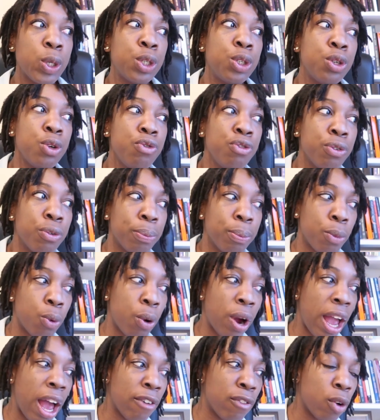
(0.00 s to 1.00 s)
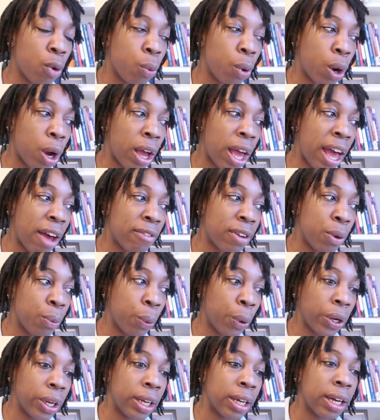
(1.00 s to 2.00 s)
We do more have a
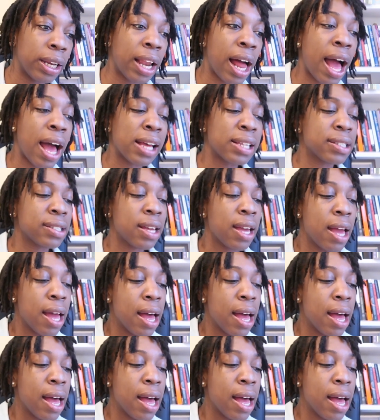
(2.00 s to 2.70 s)
working class.